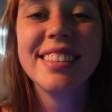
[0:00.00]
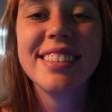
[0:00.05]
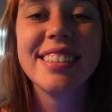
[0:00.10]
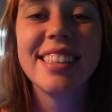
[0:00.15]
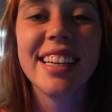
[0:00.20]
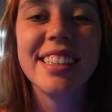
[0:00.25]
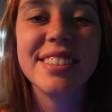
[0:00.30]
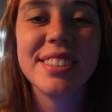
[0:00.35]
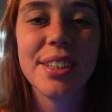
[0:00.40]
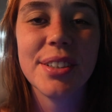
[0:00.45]

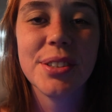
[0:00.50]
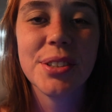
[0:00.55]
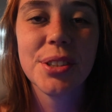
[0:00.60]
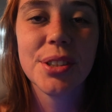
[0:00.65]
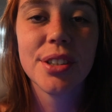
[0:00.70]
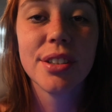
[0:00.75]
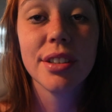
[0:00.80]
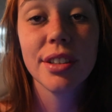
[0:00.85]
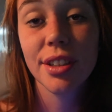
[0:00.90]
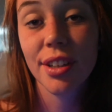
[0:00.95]
Stay
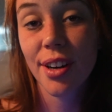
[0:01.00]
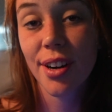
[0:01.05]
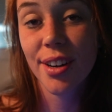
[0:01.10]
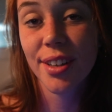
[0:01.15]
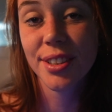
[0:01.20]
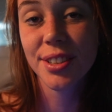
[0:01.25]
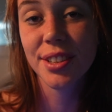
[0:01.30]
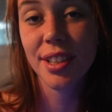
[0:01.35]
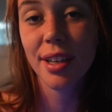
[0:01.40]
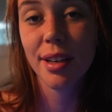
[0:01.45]
social. You're
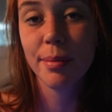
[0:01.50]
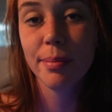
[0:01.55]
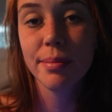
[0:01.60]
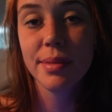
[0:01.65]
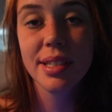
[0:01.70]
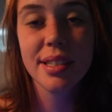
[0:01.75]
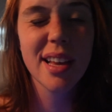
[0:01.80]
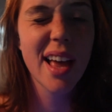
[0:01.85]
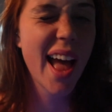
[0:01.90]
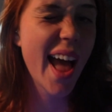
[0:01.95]
all
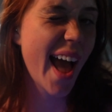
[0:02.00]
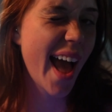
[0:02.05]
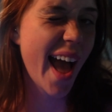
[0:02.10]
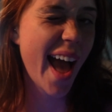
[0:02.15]
gems.